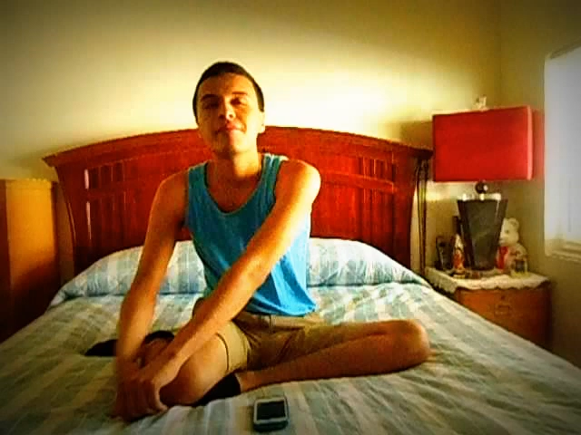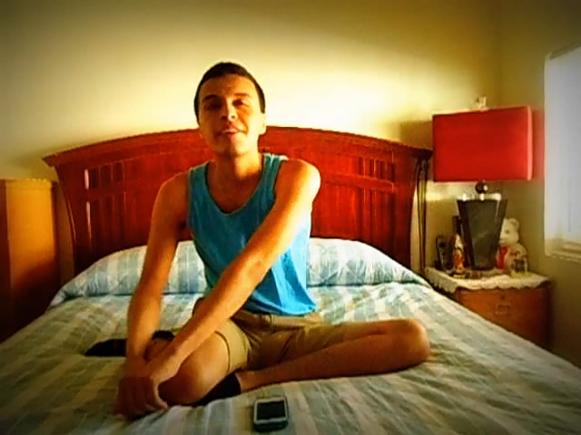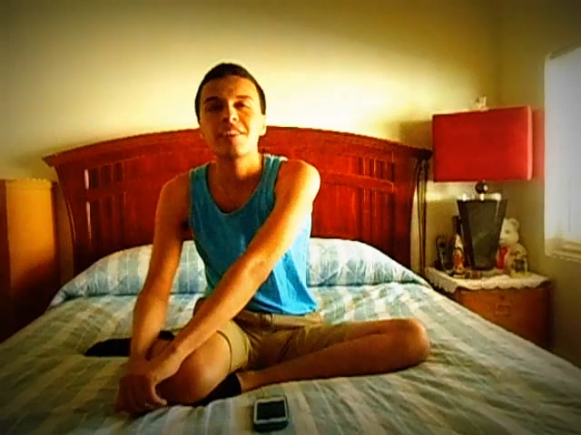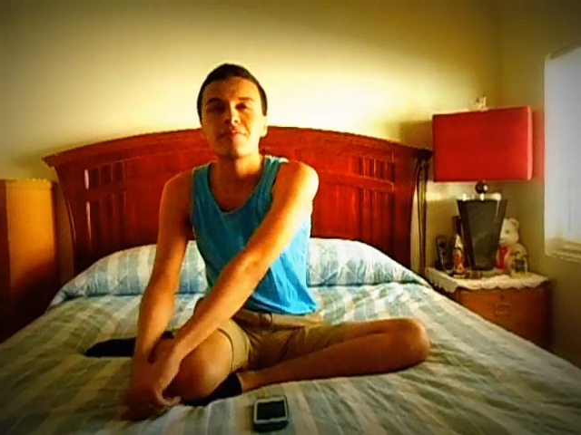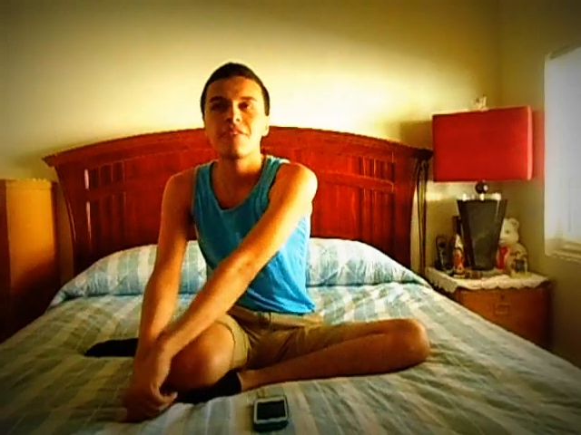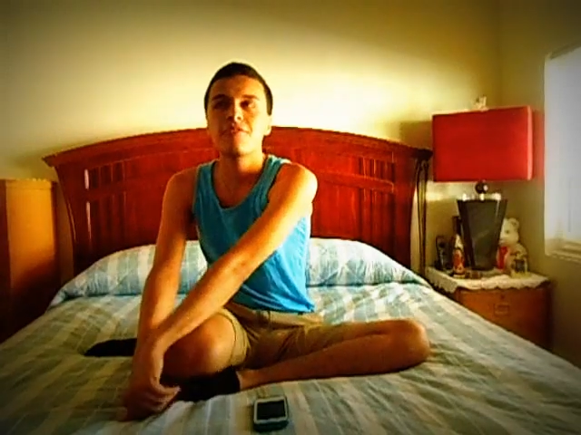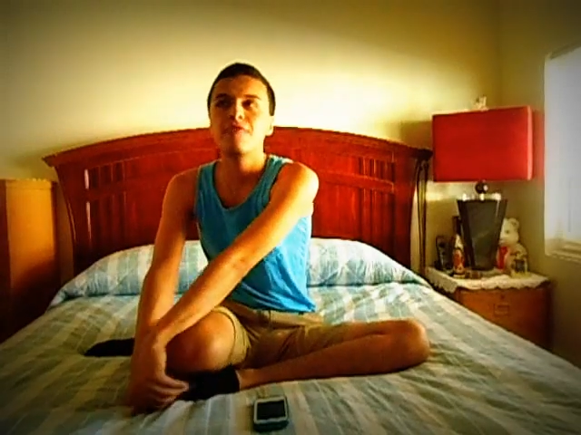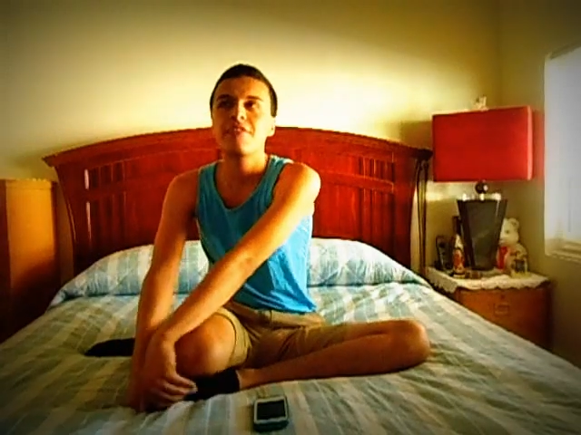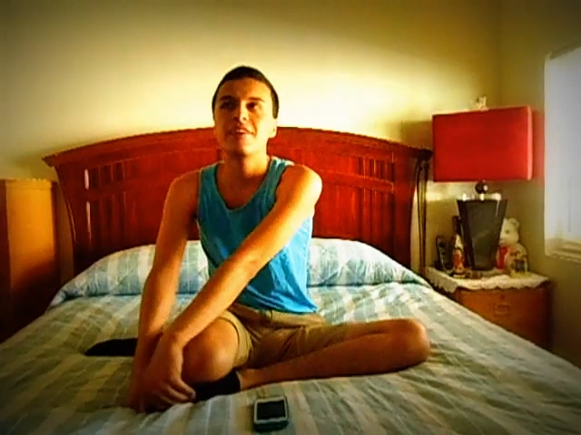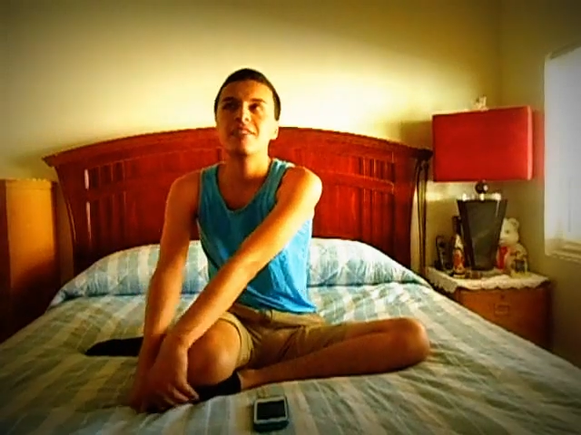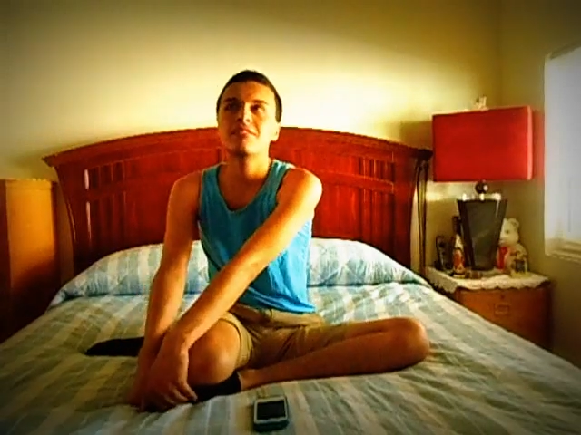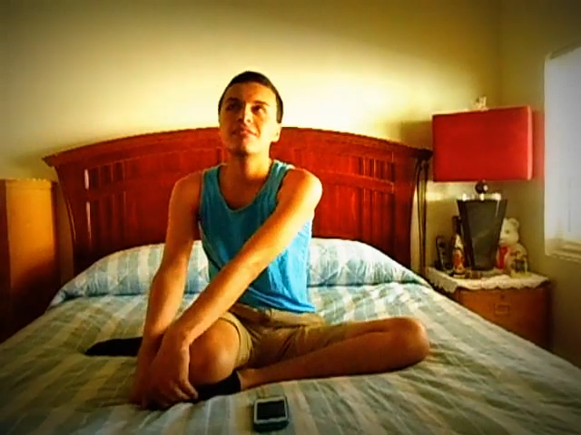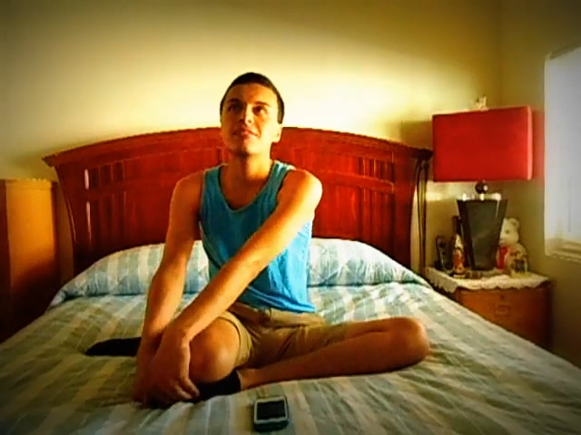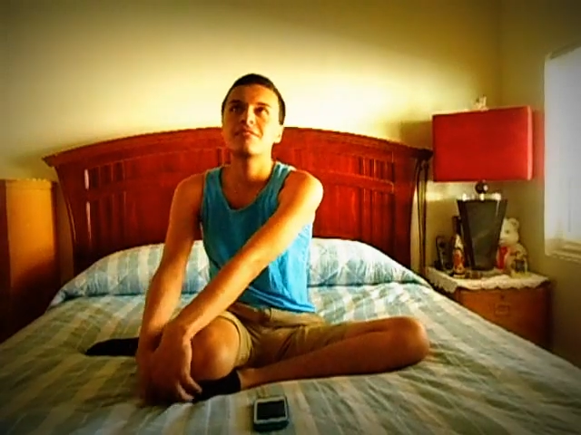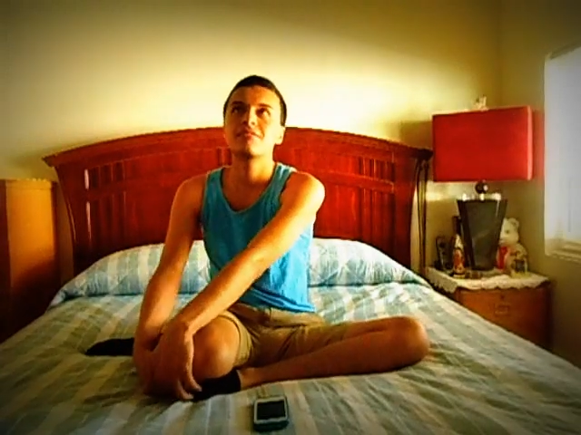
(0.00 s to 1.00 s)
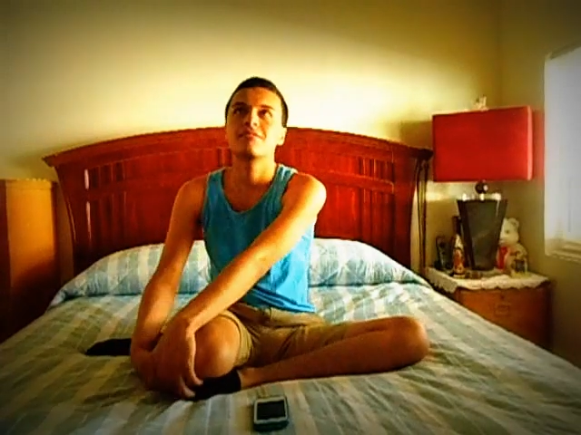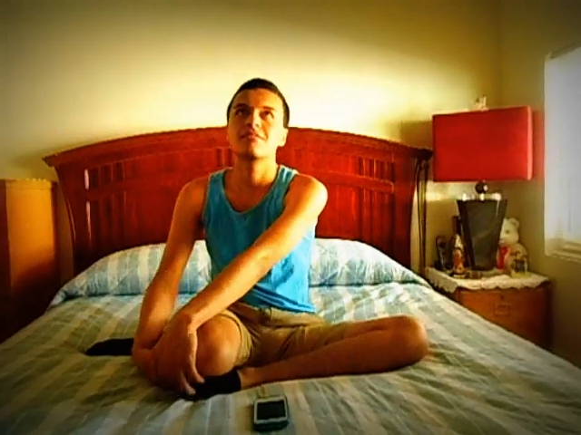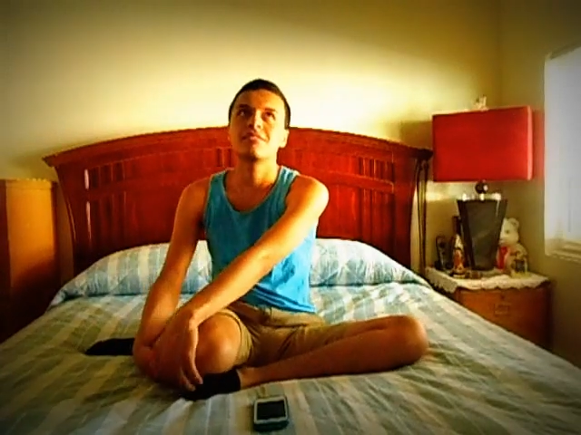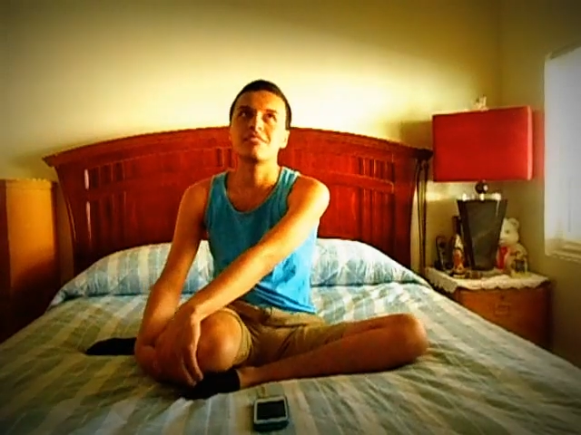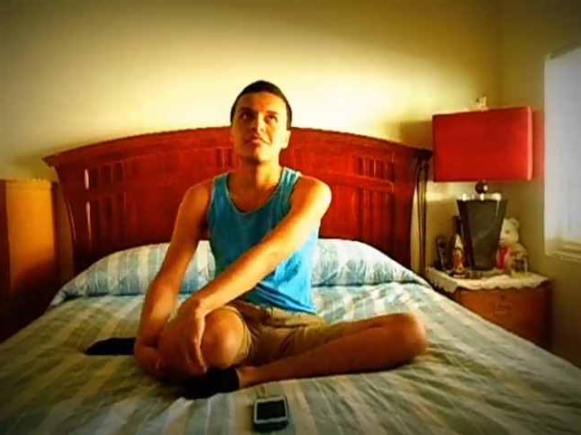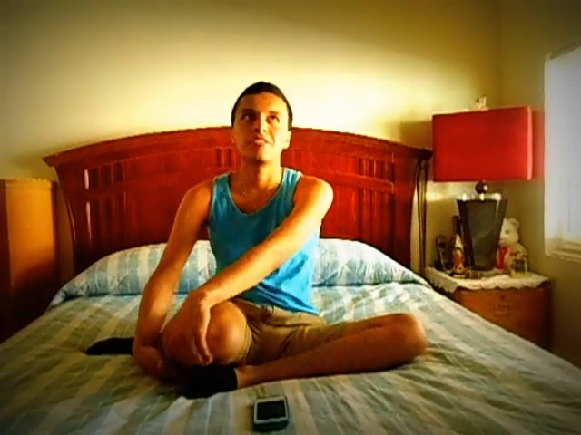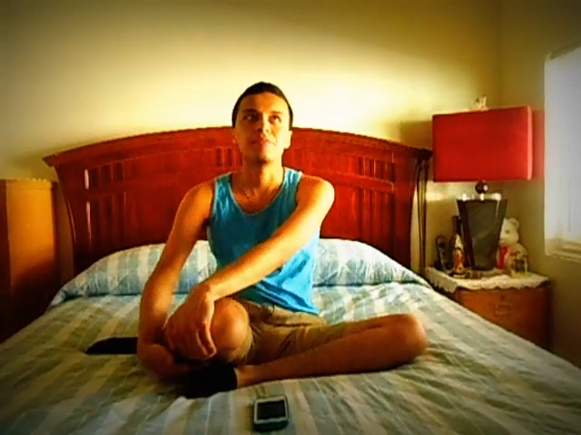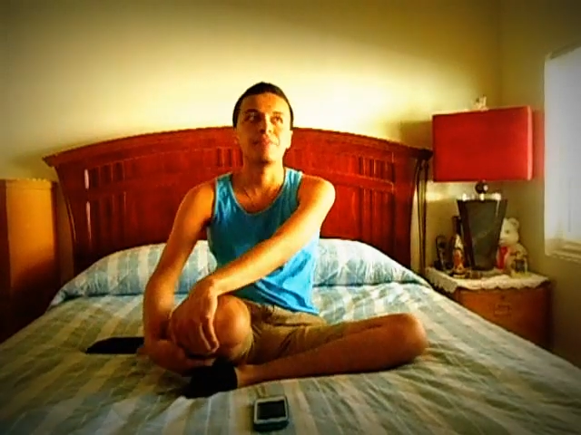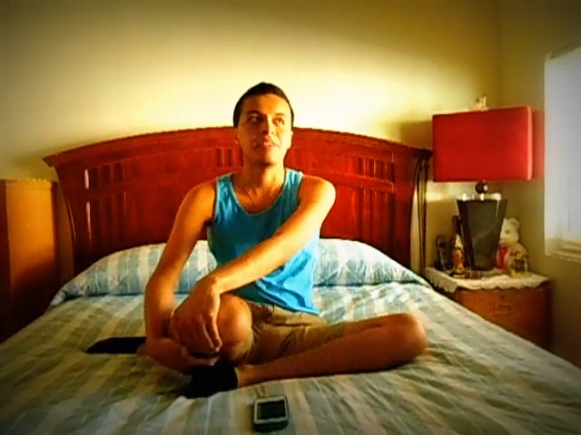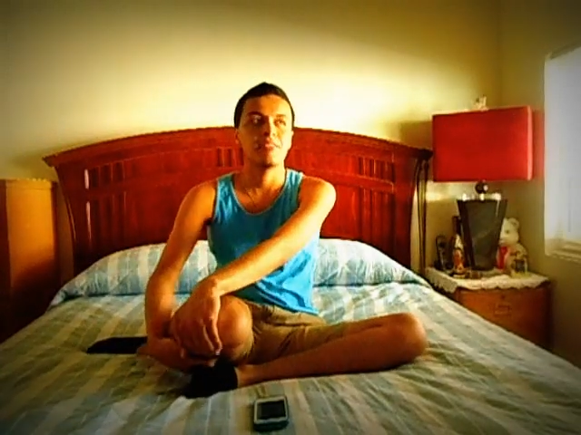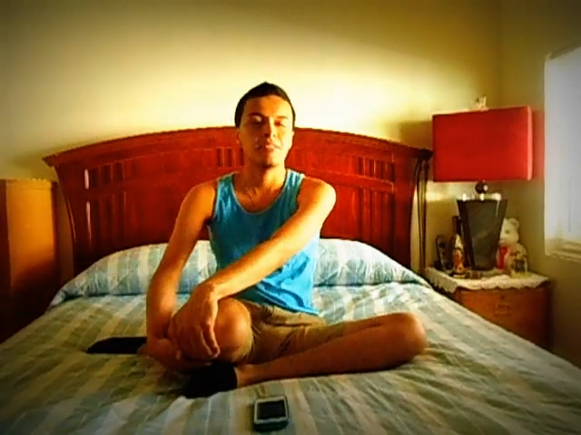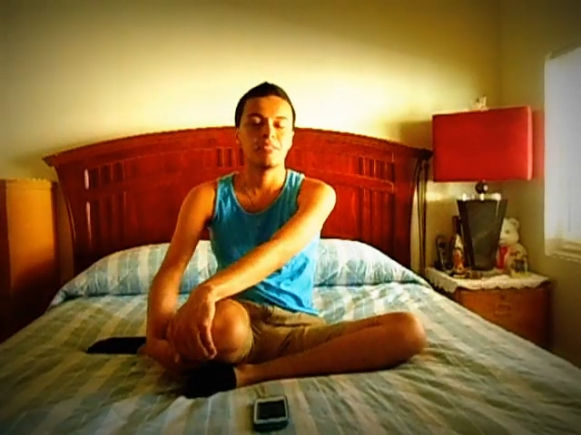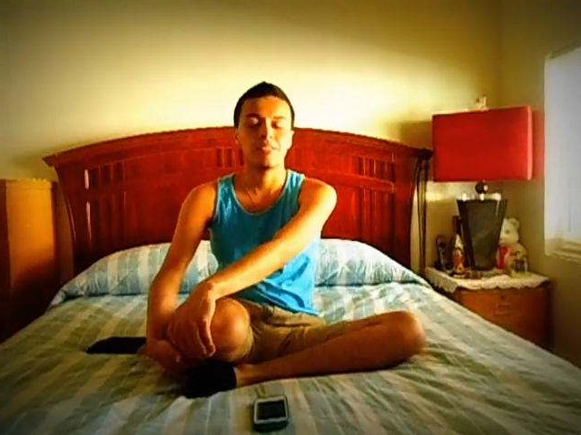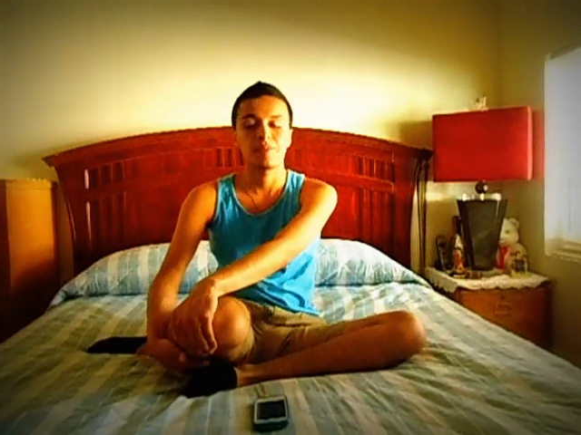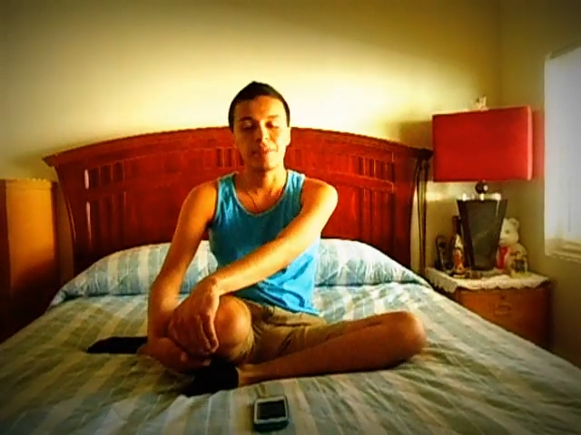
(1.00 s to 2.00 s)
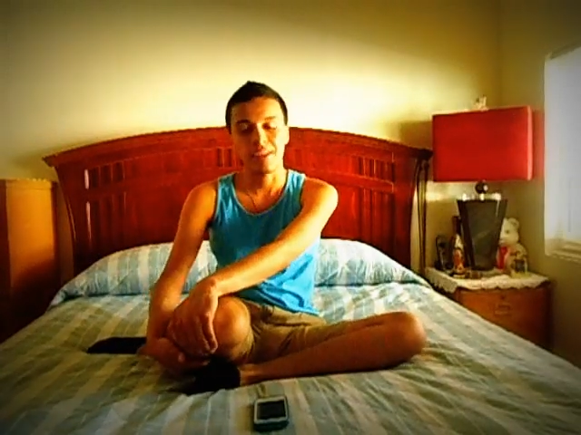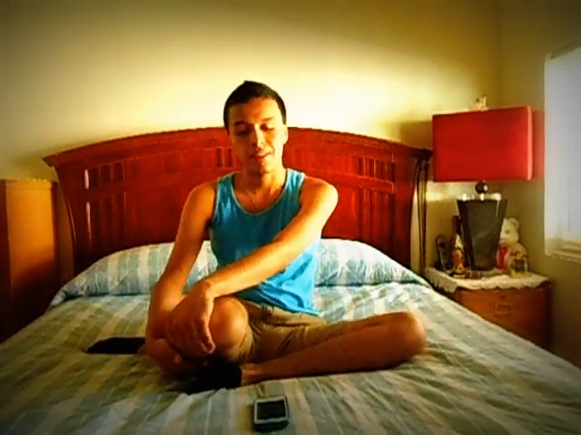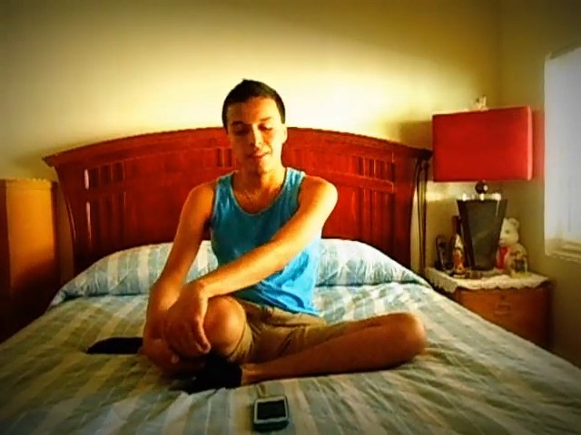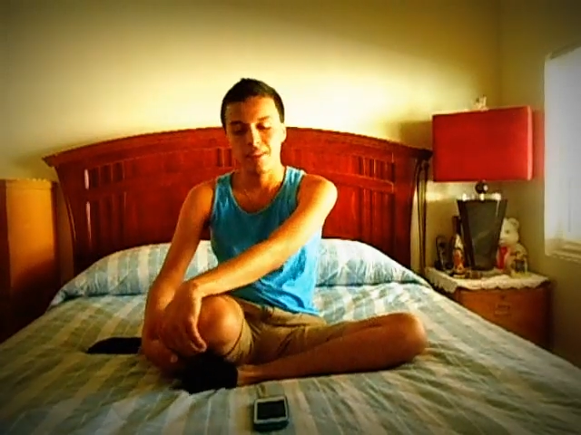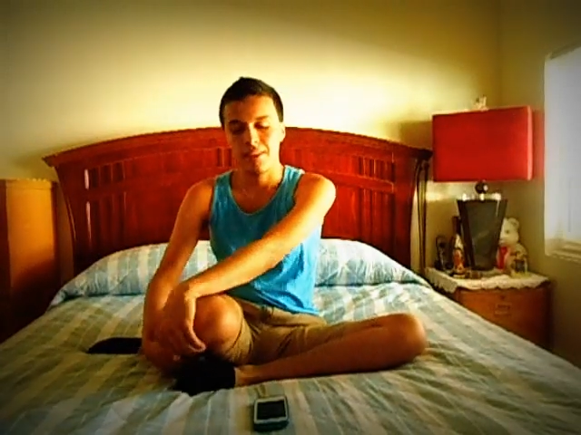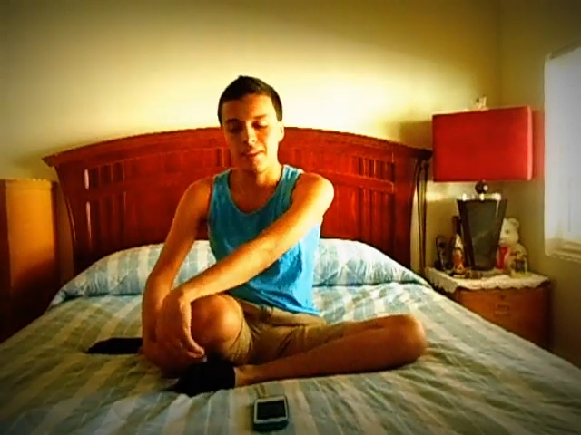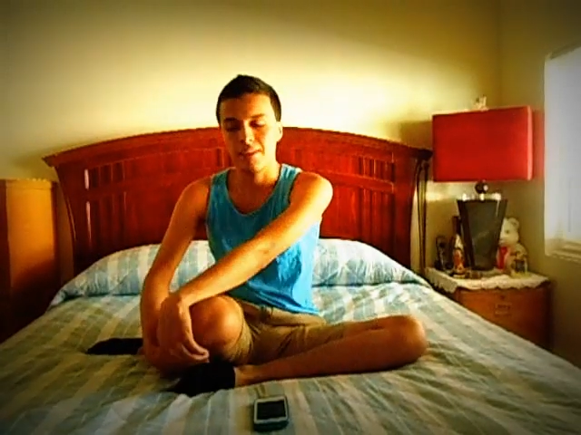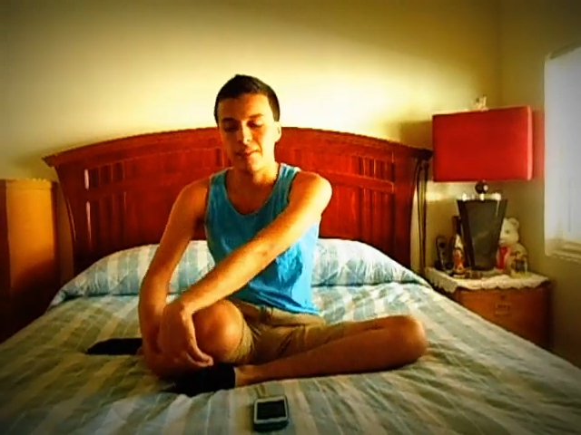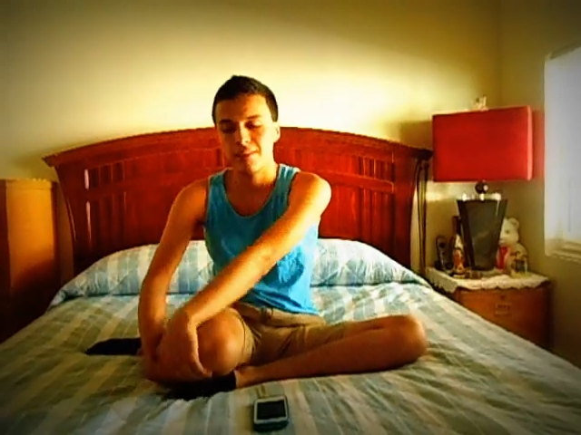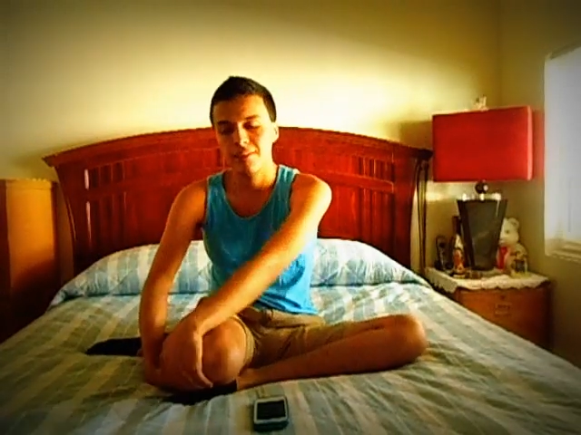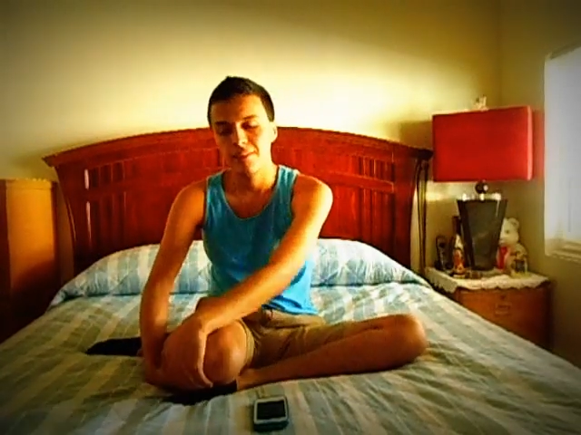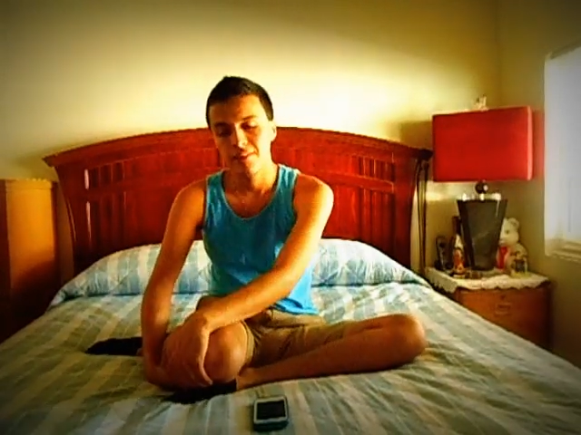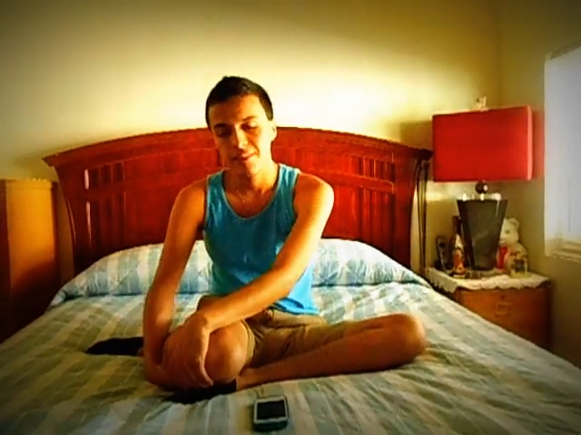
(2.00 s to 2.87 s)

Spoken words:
because my friends suspected it,